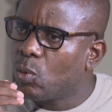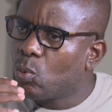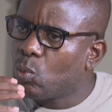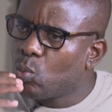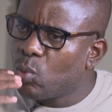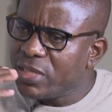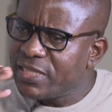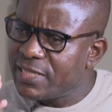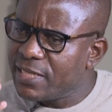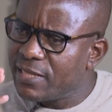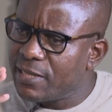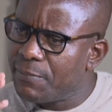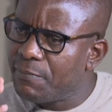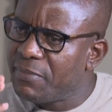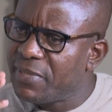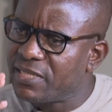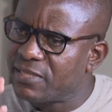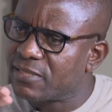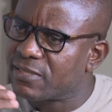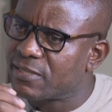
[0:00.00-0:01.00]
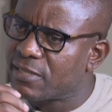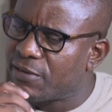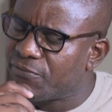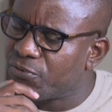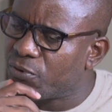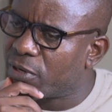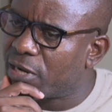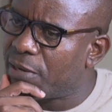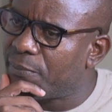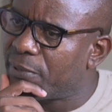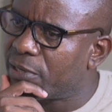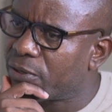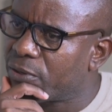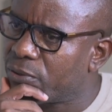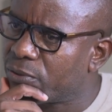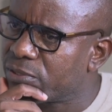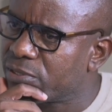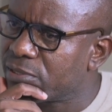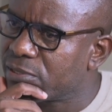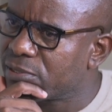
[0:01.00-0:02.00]
What other myths have you come
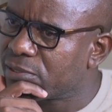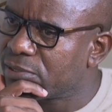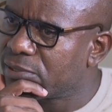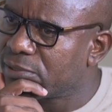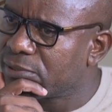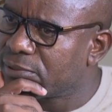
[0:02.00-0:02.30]
across?